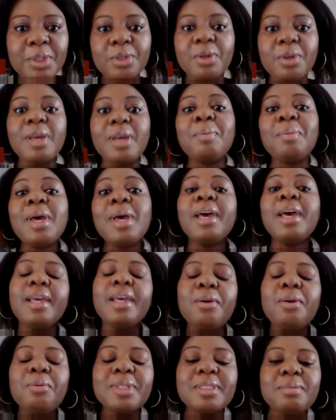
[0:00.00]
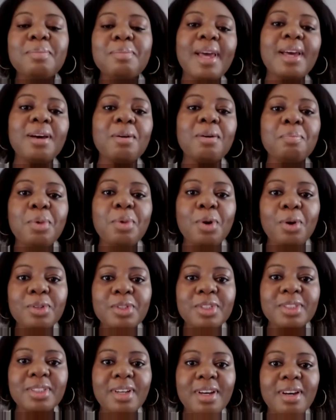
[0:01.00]
So it was by a
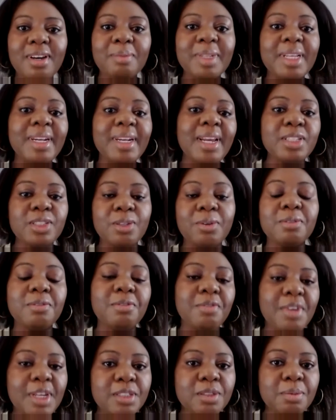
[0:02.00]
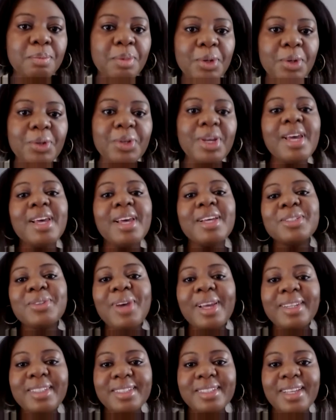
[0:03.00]
post that I saw on Facebook. So
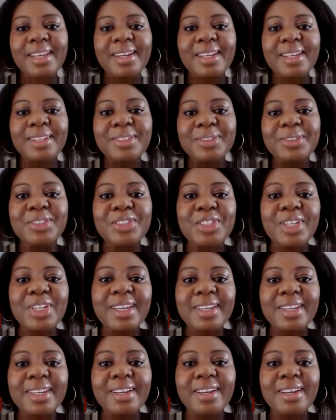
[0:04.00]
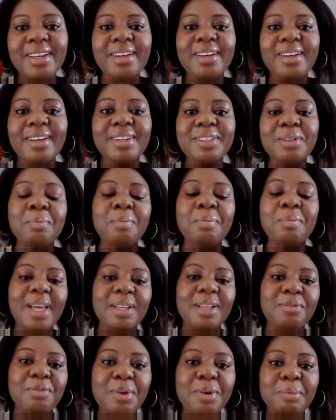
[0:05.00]
I decided to check the
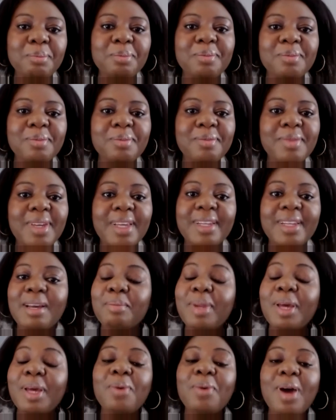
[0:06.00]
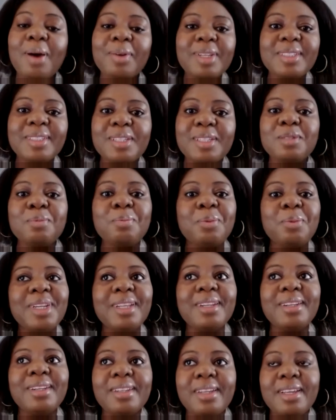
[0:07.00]
platform. And I'm like, wow, this is
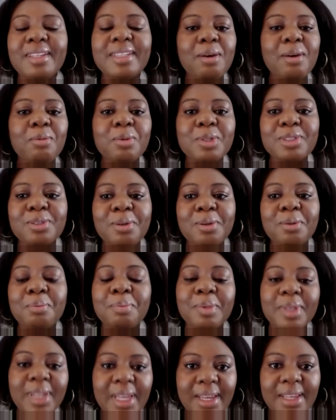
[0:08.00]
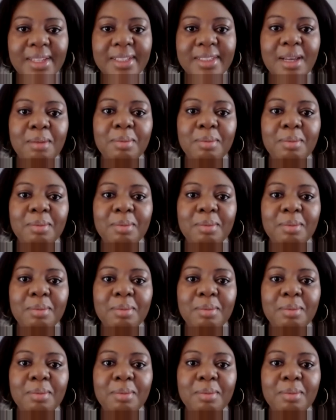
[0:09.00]
really neat. I was so blessed.